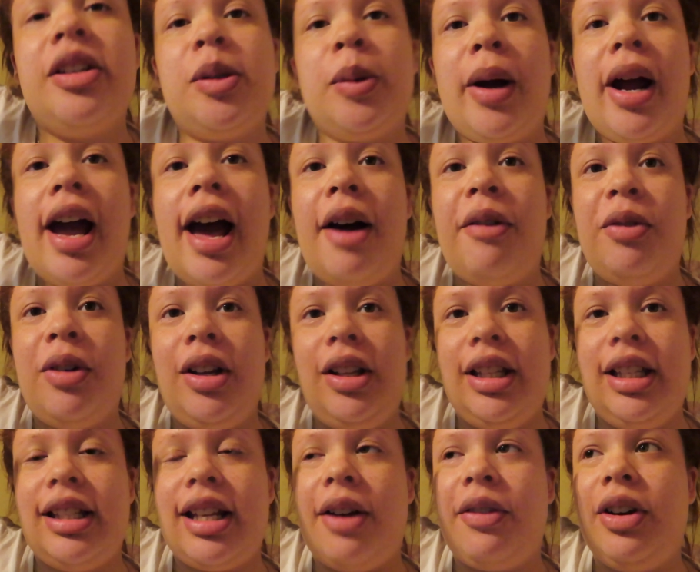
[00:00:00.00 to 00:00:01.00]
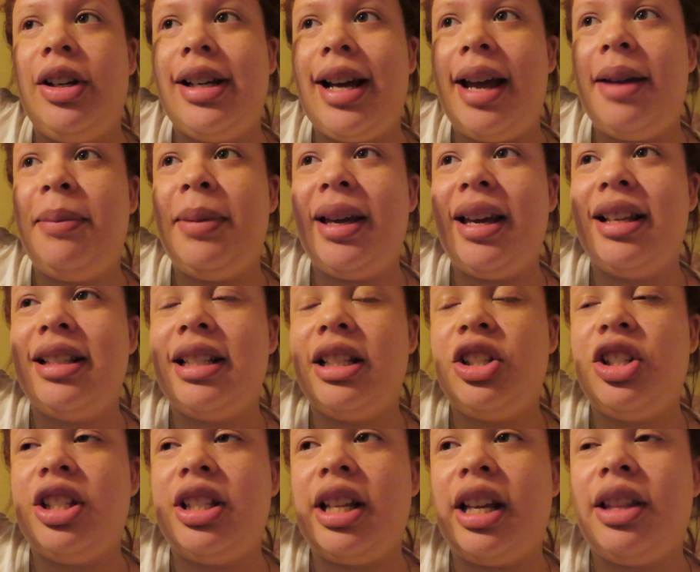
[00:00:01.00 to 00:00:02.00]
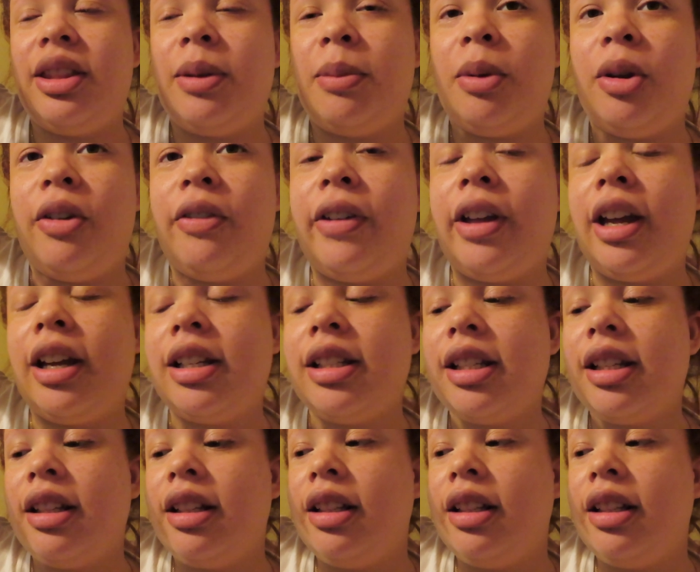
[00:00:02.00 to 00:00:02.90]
I swear I have one of these every night because it's just like the perfect